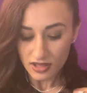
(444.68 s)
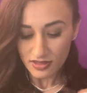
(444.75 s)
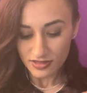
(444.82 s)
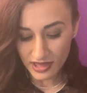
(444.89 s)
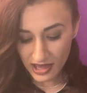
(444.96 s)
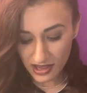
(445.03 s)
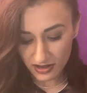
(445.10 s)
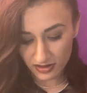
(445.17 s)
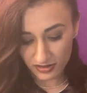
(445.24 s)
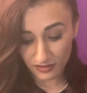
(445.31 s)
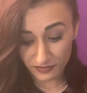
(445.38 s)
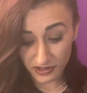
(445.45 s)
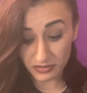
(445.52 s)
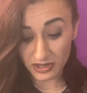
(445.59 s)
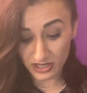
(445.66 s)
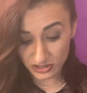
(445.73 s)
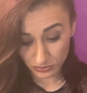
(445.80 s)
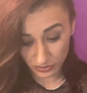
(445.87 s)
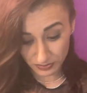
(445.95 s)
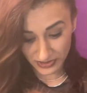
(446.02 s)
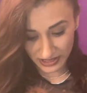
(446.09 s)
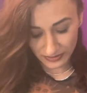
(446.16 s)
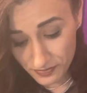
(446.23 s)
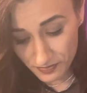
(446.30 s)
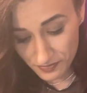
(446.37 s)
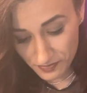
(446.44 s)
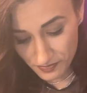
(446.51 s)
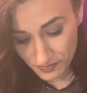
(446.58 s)
than the females would be.
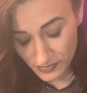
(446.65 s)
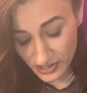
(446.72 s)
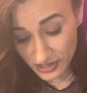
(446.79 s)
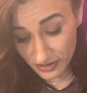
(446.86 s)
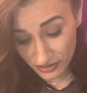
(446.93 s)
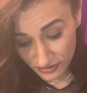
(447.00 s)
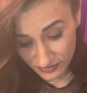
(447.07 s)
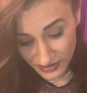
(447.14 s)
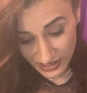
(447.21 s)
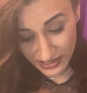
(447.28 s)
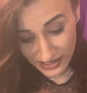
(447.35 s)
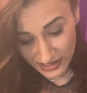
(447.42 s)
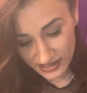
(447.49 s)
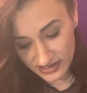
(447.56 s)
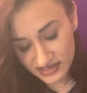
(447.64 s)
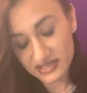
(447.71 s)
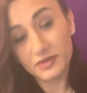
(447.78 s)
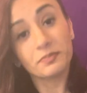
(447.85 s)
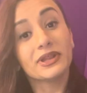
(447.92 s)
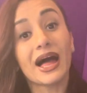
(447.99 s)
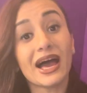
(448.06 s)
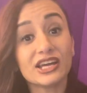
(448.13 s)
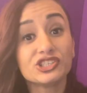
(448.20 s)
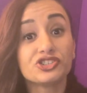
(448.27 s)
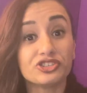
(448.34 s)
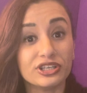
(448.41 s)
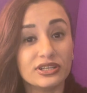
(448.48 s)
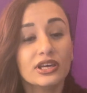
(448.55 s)
Another thing is the
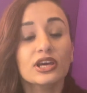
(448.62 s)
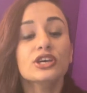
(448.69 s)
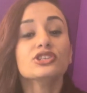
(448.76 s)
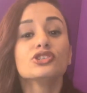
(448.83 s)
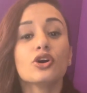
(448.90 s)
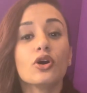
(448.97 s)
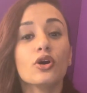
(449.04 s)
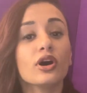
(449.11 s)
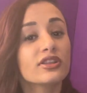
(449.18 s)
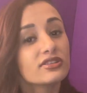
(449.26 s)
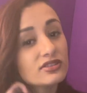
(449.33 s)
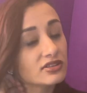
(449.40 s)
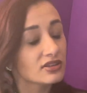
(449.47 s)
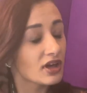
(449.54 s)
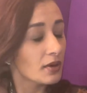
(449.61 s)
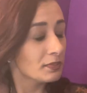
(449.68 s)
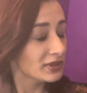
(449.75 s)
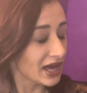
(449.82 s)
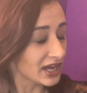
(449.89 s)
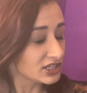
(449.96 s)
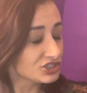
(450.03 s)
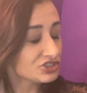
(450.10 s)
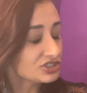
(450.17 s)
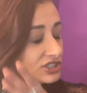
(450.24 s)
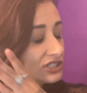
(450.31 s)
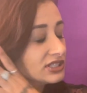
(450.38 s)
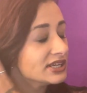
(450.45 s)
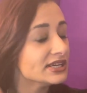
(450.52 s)
plastron. So a
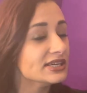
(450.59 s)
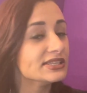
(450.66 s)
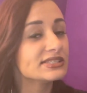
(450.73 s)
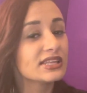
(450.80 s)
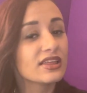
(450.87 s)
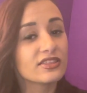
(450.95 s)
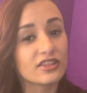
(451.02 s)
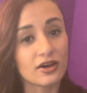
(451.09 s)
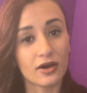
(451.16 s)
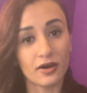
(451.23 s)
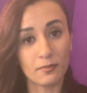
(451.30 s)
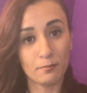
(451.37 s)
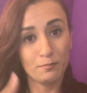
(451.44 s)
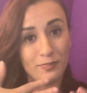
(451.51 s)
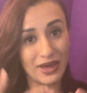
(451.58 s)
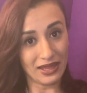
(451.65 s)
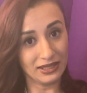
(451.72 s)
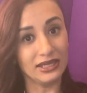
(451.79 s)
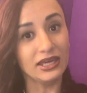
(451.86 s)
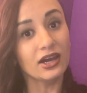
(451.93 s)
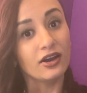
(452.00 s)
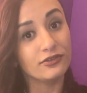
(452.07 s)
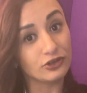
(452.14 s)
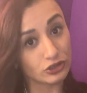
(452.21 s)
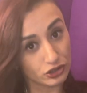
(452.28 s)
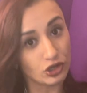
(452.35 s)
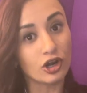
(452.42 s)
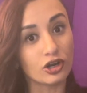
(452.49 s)
plastron is the belly of
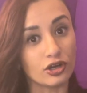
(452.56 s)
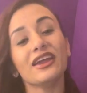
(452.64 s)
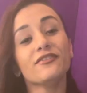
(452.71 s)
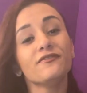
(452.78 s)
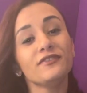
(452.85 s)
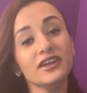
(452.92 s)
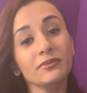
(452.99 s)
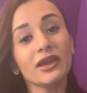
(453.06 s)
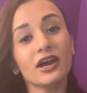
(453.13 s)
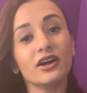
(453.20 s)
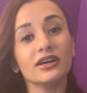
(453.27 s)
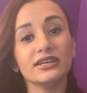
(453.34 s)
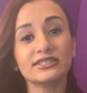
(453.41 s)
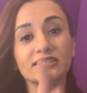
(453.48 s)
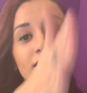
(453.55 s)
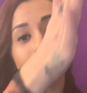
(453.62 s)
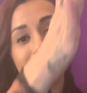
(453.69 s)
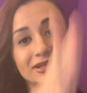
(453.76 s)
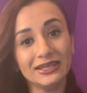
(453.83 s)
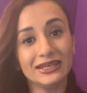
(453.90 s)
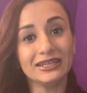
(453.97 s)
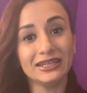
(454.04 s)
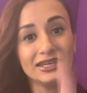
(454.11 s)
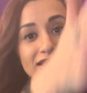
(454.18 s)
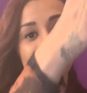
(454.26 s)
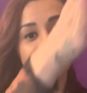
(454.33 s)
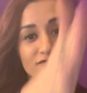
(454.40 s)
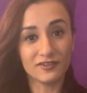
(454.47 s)
your turtle. A female is
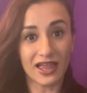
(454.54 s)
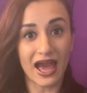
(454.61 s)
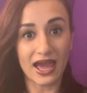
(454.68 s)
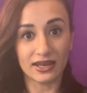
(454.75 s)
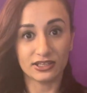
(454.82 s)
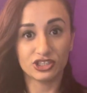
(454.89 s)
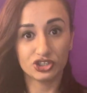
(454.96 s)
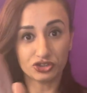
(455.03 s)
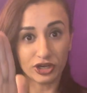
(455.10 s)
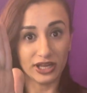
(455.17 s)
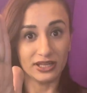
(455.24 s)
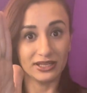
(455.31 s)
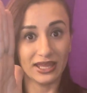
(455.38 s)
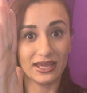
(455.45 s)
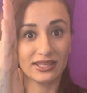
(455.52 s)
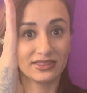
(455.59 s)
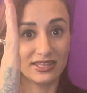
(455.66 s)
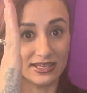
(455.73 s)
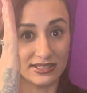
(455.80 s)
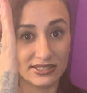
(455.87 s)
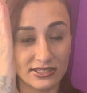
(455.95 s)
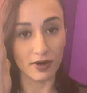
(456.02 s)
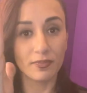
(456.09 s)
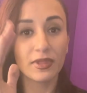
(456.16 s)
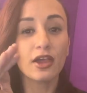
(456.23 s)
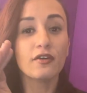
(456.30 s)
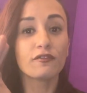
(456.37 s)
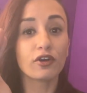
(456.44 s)
completely flat, straight, like this.
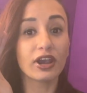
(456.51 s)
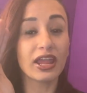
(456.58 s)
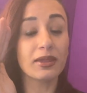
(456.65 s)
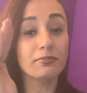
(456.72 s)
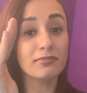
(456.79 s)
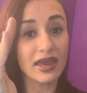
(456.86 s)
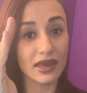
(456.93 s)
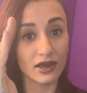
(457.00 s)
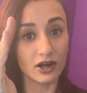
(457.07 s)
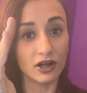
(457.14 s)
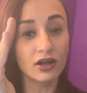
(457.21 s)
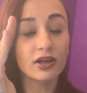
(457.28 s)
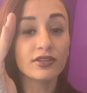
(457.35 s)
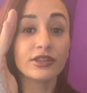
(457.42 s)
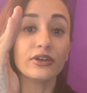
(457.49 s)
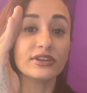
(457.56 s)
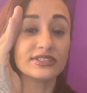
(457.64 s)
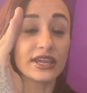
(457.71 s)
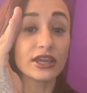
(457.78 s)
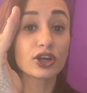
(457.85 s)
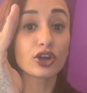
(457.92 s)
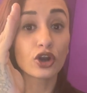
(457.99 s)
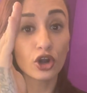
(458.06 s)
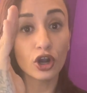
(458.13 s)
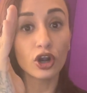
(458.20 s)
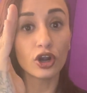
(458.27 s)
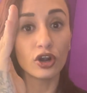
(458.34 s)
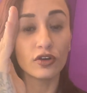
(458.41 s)
For a male, there is a
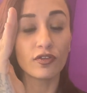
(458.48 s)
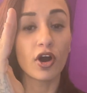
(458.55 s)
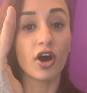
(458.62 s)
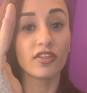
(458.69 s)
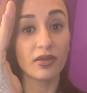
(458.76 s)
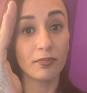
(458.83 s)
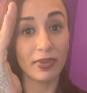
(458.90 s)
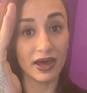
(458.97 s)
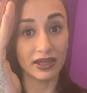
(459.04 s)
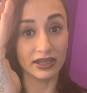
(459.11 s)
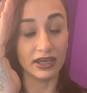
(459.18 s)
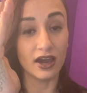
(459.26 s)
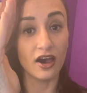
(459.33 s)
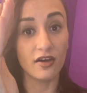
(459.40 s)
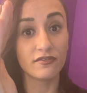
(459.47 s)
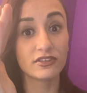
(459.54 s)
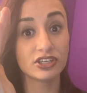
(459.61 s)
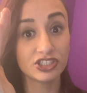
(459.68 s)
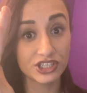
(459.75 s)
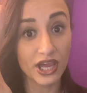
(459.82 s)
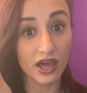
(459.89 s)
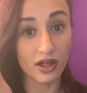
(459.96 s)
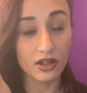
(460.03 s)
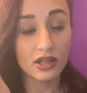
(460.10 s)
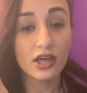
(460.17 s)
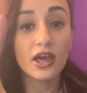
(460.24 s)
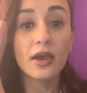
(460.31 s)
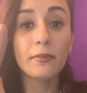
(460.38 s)
curve on the belly of the shell
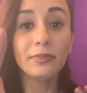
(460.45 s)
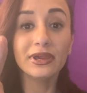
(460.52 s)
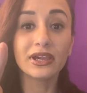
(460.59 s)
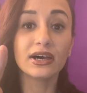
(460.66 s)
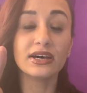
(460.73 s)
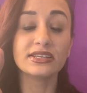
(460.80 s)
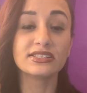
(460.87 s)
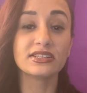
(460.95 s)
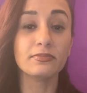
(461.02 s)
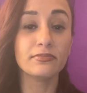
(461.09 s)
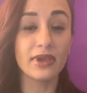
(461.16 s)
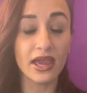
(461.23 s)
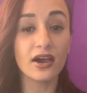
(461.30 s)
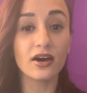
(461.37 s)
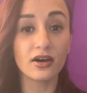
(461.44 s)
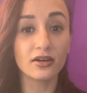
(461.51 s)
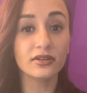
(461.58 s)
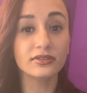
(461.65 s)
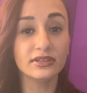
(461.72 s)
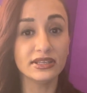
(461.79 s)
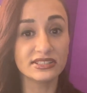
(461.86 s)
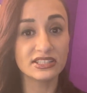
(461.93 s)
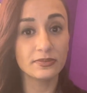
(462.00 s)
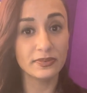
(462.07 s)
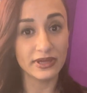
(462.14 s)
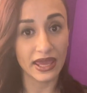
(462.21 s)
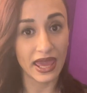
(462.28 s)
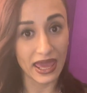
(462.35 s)
because the male needs to
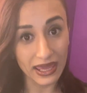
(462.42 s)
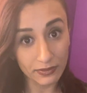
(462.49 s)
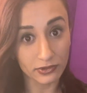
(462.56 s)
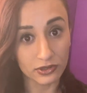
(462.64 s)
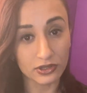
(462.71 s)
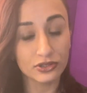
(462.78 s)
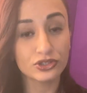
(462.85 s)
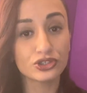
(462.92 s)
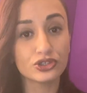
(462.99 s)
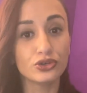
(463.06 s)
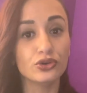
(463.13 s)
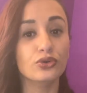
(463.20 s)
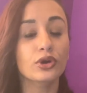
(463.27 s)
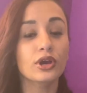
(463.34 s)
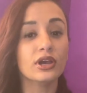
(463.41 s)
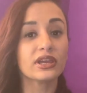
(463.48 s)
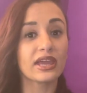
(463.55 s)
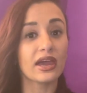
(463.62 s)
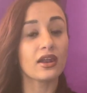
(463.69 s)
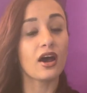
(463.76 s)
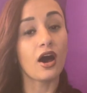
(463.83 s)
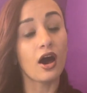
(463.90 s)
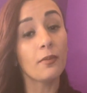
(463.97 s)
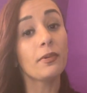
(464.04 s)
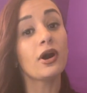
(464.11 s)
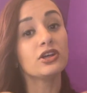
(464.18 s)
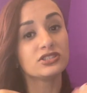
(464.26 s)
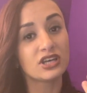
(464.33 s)
be able to get up
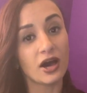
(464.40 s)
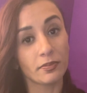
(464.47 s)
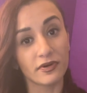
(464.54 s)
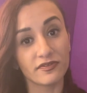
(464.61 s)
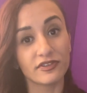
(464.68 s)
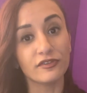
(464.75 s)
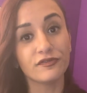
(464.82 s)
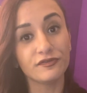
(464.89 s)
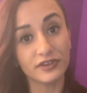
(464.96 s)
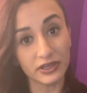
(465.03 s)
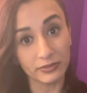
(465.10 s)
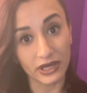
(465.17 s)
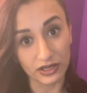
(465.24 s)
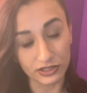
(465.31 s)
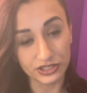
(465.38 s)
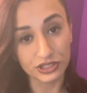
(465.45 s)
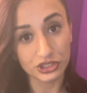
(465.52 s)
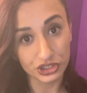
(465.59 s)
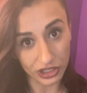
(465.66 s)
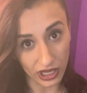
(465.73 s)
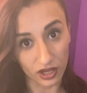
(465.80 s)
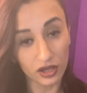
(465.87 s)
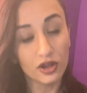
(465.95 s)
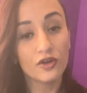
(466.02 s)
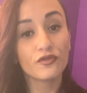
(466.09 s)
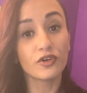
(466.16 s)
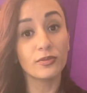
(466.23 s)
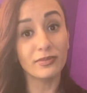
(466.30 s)
on top of the female's shell
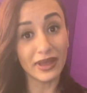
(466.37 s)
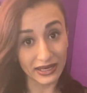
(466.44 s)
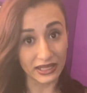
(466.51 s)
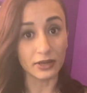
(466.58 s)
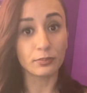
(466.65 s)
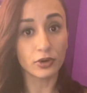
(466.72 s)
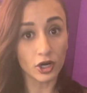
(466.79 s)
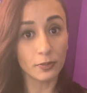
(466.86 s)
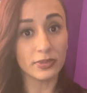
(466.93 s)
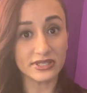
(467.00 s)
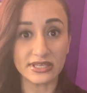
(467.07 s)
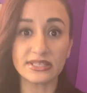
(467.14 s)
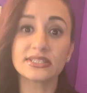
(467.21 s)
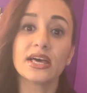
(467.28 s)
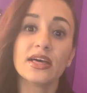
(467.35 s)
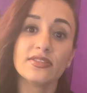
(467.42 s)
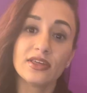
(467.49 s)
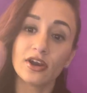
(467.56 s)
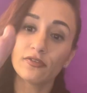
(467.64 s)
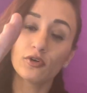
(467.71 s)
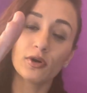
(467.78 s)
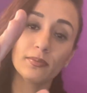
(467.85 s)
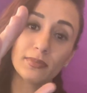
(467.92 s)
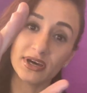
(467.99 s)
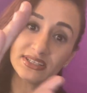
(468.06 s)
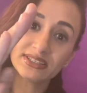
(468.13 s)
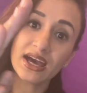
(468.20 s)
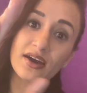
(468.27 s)
for mating purposes. Therefore,
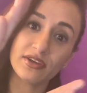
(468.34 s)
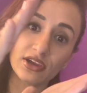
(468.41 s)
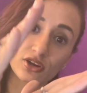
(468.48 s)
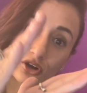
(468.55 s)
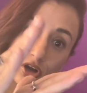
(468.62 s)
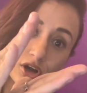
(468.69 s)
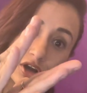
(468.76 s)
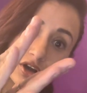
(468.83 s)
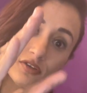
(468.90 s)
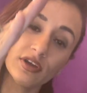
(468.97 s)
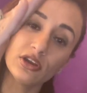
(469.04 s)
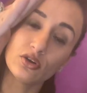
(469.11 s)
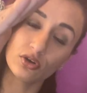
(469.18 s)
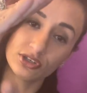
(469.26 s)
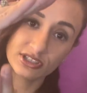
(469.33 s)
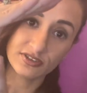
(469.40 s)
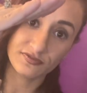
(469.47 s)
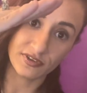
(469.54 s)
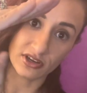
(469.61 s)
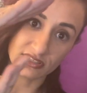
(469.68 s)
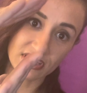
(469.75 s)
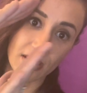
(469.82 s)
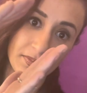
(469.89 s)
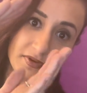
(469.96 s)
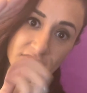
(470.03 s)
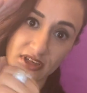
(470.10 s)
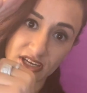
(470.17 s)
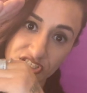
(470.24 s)
must have a curve in order to fit on top
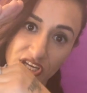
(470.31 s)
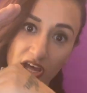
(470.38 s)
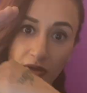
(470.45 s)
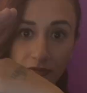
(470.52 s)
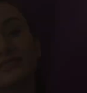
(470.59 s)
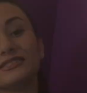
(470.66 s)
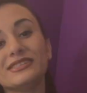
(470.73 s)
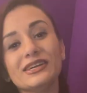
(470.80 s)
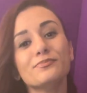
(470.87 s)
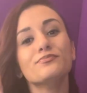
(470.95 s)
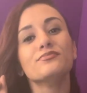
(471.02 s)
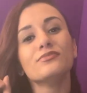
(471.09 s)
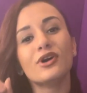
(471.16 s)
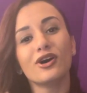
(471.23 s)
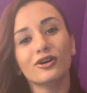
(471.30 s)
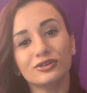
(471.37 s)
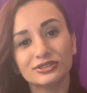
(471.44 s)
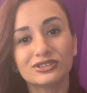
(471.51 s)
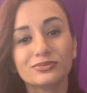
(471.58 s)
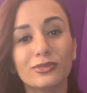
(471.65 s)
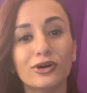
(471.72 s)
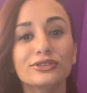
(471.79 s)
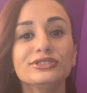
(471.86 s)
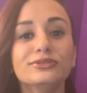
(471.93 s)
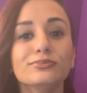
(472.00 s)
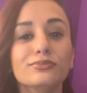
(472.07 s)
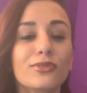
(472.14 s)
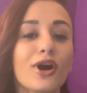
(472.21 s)
of that shell. The
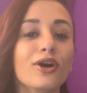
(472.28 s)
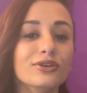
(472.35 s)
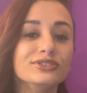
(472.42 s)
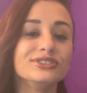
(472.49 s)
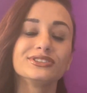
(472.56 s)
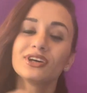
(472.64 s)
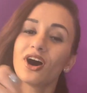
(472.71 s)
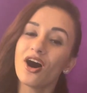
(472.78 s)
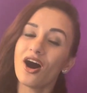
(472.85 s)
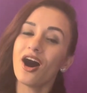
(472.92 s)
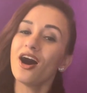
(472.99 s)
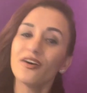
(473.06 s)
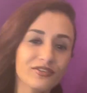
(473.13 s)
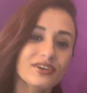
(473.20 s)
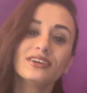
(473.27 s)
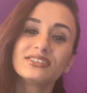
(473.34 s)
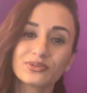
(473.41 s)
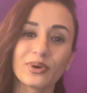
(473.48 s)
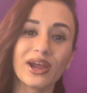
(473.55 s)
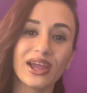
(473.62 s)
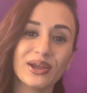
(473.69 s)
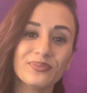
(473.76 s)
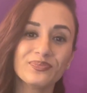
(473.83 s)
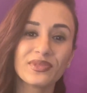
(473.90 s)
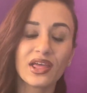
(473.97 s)
most obvious way